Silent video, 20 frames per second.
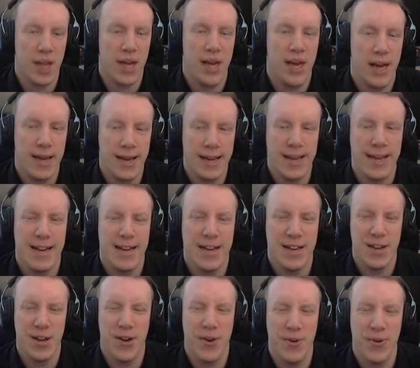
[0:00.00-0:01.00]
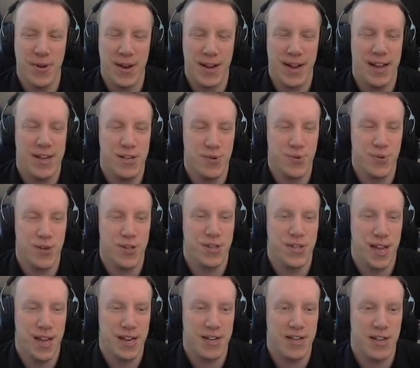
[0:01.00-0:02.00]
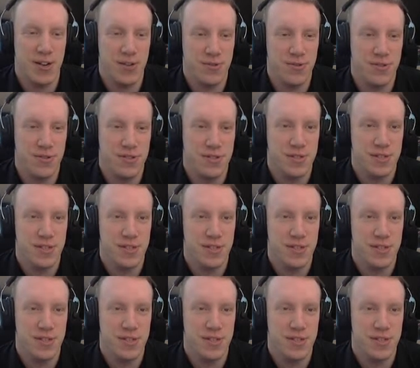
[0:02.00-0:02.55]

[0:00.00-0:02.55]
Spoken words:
I didn't know the edge was that close.